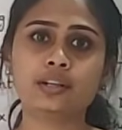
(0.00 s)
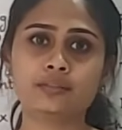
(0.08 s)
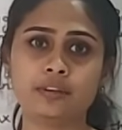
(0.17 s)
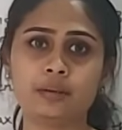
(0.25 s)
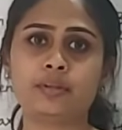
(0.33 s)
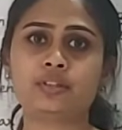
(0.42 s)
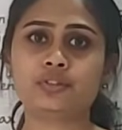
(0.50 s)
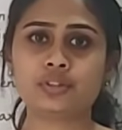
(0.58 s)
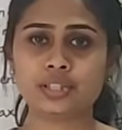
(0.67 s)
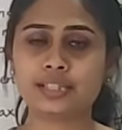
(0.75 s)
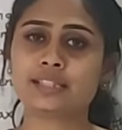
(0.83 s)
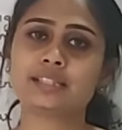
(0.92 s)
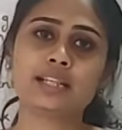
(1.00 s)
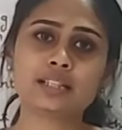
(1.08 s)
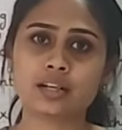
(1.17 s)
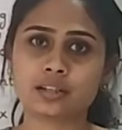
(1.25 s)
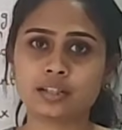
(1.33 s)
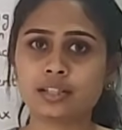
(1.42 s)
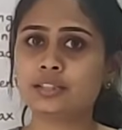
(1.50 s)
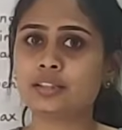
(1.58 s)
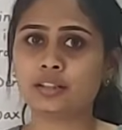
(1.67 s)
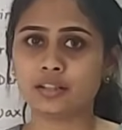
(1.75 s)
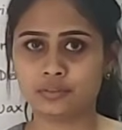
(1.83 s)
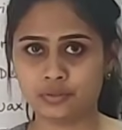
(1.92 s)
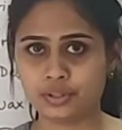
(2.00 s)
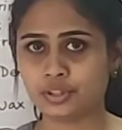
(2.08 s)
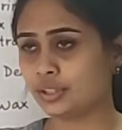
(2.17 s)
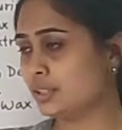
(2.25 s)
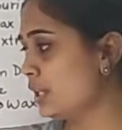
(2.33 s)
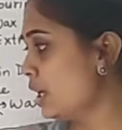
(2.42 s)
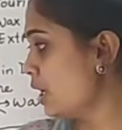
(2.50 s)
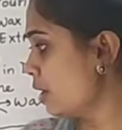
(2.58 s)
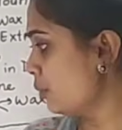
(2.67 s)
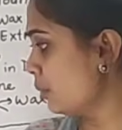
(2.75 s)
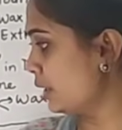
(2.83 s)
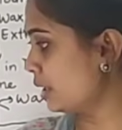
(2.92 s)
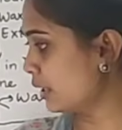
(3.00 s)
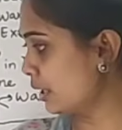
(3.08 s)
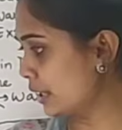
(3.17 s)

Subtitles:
inflammatory changes has occurred in the ridges will